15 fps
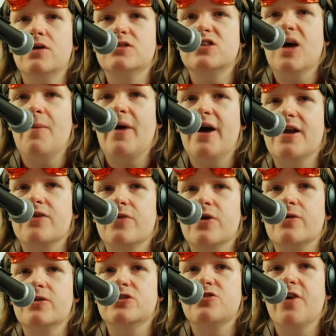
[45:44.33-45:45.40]
Start by adding
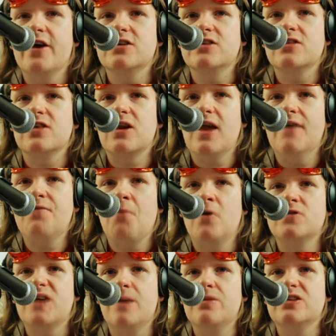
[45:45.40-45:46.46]
Rigorous Training to the
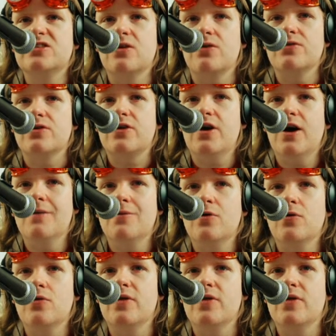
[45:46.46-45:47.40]
leftmost empty slot in your card pool,